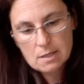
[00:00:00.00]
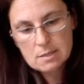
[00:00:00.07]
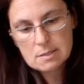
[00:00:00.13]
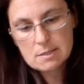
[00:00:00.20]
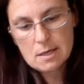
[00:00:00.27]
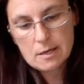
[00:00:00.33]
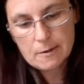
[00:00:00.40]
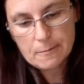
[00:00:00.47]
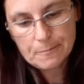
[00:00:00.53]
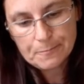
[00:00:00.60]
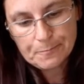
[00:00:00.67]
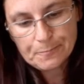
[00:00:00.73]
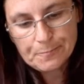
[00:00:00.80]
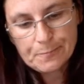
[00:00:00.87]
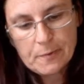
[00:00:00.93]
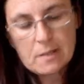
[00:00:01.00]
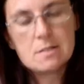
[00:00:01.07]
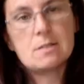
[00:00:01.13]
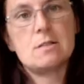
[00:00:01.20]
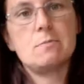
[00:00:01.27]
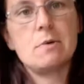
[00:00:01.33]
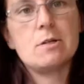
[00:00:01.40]
So
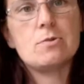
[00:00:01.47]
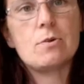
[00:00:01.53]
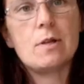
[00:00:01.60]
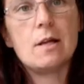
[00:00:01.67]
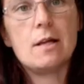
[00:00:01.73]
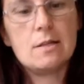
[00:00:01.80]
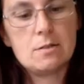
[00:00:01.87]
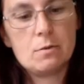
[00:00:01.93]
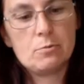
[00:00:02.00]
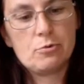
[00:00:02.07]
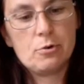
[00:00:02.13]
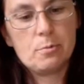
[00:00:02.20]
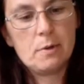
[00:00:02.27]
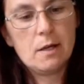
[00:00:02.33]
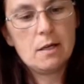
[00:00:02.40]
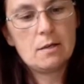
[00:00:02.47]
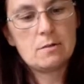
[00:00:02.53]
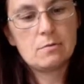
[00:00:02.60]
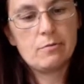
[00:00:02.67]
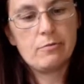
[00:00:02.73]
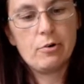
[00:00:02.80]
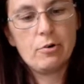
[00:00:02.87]
let's just make sure that lid's on properly. A
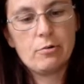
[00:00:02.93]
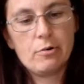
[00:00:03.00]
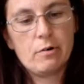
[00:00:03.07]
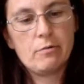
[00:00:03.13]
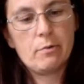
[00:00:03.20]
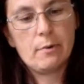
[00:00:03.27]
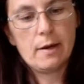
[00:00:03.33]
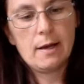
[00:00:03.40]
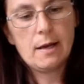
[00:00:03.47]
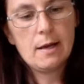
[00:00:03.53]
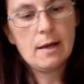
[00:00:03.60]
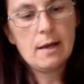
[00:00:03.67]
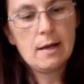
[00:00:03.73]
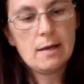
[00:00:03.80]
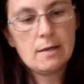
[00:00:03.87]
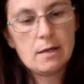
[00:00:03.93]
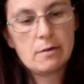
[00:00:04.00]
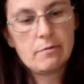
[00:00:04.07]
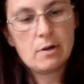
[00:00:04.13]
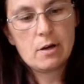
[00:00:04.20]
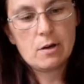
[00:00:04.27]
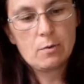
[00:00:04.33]
little vodka over there.
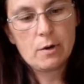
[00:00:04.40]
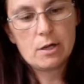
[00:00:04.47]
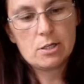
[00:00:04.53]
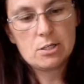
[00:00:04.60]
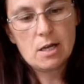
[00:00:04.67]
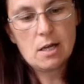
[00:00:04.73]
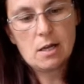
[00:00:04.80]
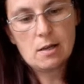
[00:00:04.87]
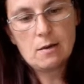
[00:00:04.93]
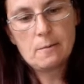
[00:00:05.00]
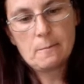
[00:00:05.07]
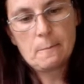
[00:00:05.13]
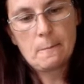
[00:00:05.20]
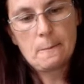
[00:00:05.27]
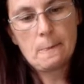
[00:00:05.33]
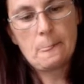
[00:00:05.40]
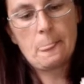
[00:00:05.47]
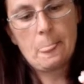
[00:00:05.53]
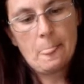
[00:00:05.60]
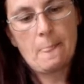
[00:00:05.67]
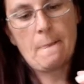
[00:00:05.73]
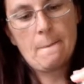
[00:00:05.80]
Give it a quick shake
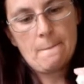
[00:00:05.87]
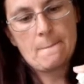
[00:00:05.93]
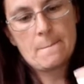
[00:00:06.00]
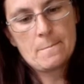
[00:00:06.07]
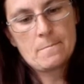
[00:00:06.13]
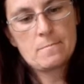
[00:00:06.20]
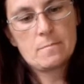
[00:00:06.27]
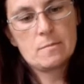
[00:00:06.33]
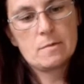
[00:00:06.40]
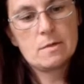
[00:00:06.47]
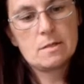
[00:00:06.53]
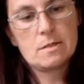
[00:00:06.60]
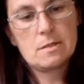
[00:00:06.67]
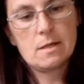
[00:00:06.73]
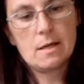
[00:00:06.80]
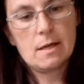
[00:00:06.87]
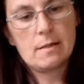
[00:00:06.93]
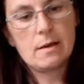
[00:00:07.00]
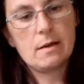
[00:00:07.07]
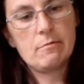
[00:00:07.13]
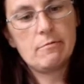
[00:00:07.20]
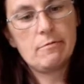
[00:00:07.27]
just to get
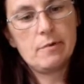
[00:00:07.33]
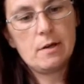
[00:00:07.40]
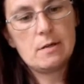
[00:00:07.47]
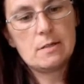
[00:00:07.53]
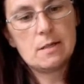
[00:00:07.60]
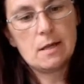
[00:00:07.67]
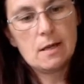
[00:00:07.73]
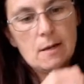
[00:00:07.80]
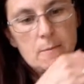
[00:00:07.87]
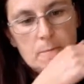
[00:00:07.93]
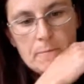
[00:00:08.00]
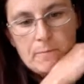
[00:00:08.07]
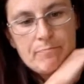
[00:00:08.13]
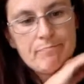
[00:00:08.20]
that infusing in.